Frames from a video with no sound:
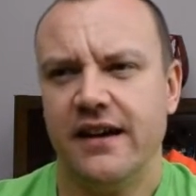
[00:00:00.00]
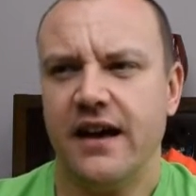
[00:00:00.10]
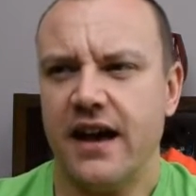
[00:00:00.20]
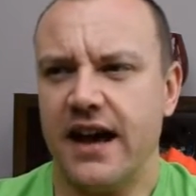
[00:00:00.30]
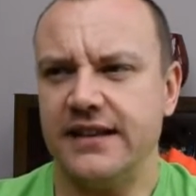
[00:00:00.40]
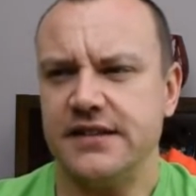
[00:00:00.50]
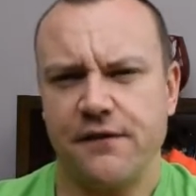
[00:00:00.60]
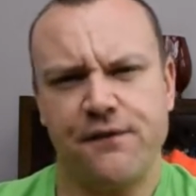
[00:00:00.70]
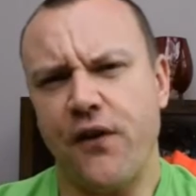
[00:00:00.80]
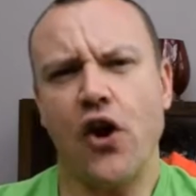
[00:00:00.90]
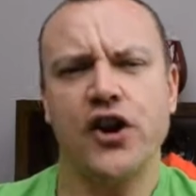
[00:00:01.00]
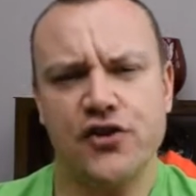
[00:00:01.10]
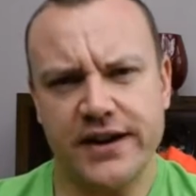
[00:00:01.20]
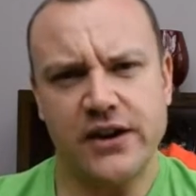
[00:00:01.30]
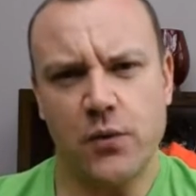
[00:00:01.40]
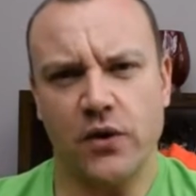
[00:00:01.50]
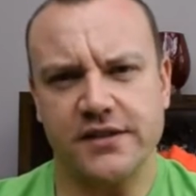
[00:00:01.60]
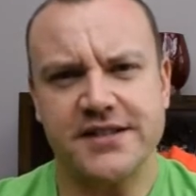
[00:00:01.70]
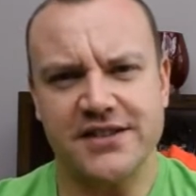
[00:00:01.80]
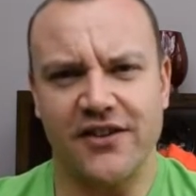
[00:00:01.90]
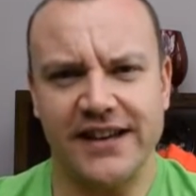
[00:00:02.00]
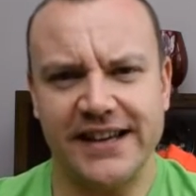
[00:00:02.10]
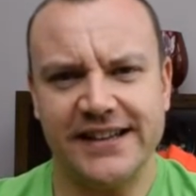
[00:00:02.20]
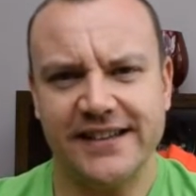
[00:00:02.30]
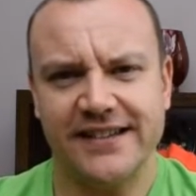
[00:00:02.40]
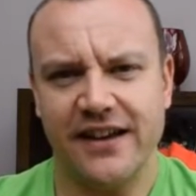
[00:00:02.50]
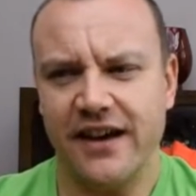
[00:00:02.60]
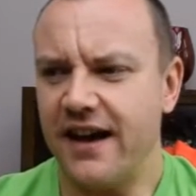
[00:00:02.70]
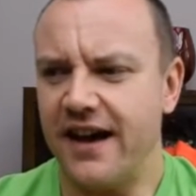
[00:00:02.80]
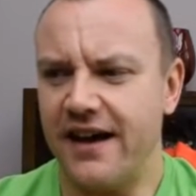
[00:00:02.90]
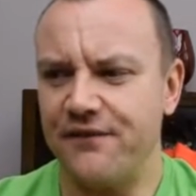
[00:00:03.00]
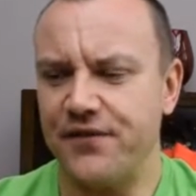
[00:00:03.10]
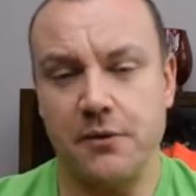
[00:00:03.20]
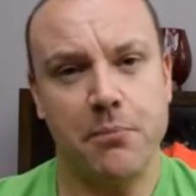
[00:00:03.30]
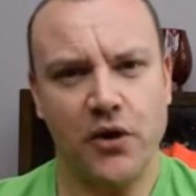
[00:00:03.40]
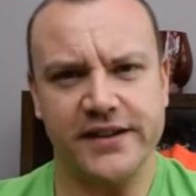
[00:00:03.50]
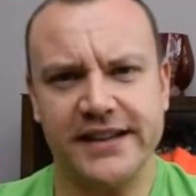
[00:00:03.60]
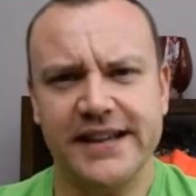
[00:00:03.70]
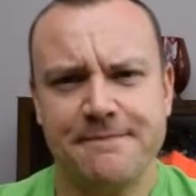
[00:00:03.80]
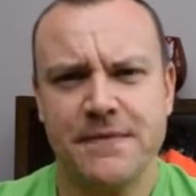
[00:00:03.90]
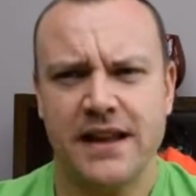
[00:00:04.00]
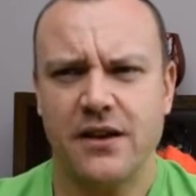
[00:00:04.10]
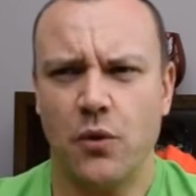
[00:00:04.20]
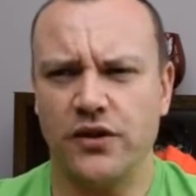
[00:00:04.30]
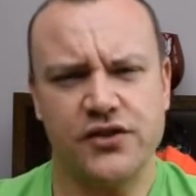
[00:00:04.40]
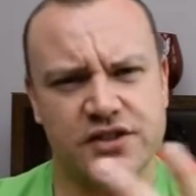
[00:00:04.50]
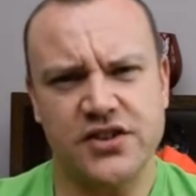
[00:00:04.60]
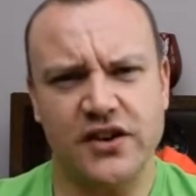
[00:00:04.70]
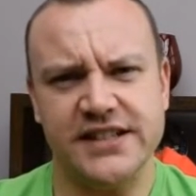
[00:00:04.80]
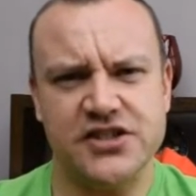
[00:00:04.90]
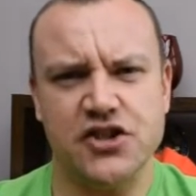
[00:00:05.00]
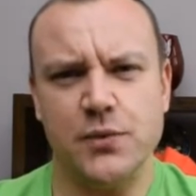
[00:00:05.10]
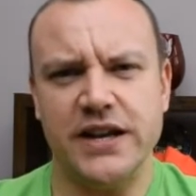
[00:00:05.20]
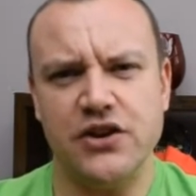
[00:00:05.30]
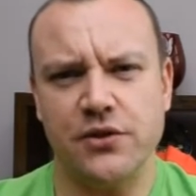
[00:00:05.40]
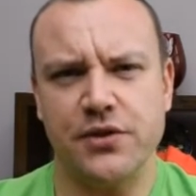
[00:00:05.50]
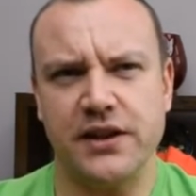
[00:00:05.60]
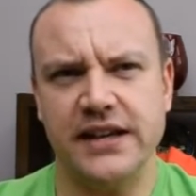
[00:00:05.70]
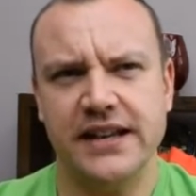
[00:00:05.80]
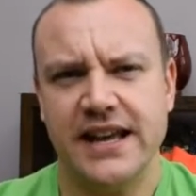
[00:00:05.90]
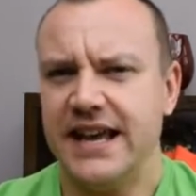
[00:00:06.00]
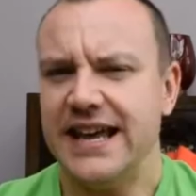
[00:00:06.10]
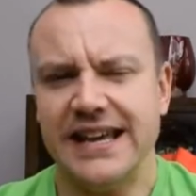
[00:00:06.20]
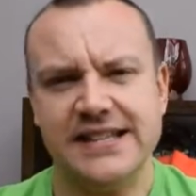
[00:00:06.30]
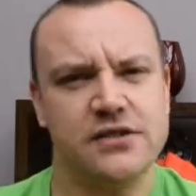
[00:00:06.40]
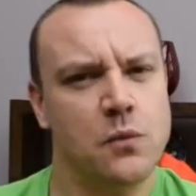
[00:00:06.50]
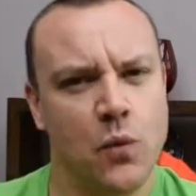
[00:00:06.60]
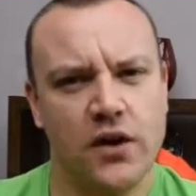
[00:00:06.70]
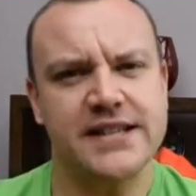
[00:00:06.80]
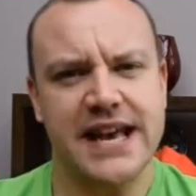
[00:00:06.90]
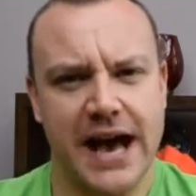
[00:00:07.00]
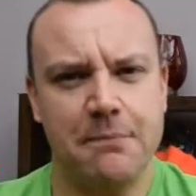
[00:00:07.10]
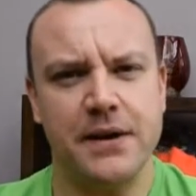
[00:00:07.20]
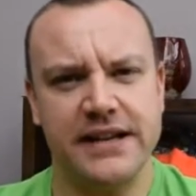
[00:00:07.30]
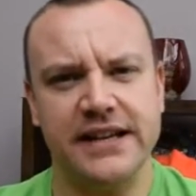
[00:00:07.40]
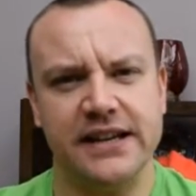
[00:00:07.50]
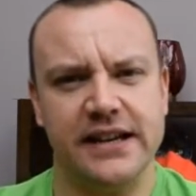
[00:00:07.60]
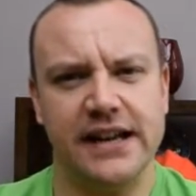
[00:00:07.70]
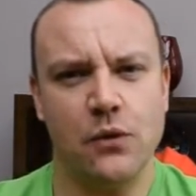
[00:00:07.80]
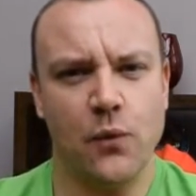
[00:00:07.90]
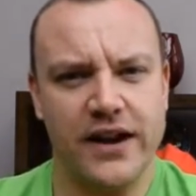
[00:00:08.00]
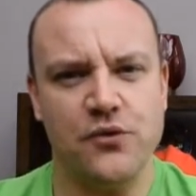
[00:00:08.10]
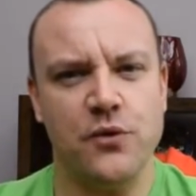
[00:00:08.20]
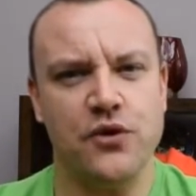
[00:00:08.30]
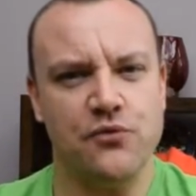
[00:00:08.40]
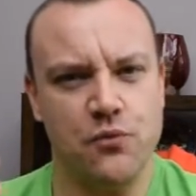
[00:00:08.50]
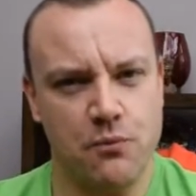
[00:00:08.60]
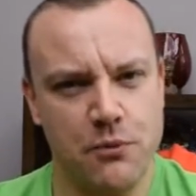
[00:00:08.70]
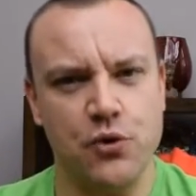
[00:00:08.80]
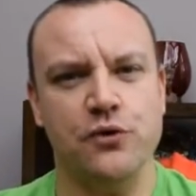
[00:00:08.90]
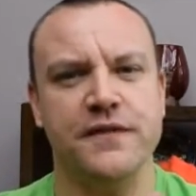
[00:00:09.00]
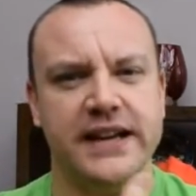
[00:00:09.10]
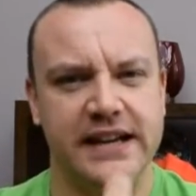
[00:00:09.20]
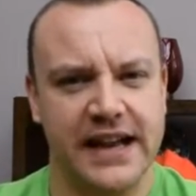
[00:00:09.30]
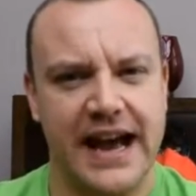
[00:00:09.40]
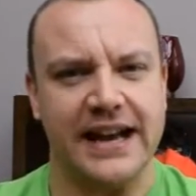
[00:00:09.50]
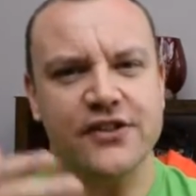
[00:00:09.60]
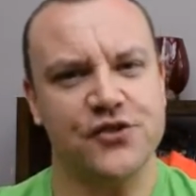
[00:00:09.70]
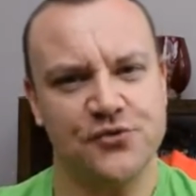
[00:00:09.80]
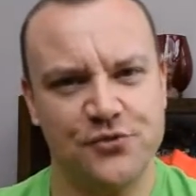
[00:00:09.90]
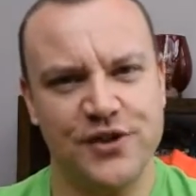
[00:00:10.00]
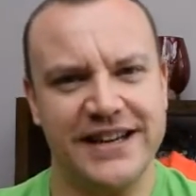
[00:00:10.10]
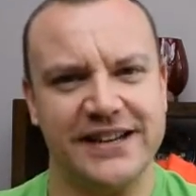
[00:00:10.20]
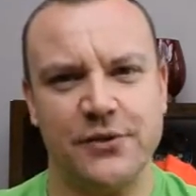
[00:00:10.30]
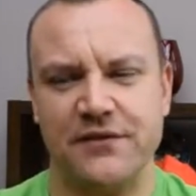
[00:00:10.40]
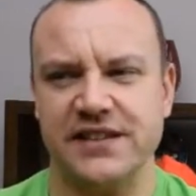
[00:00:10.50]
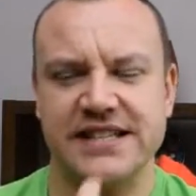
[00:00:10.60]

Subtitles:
and firing one side of the body while the other side is doing nothing isn't what's happening when we're moving and running. We have this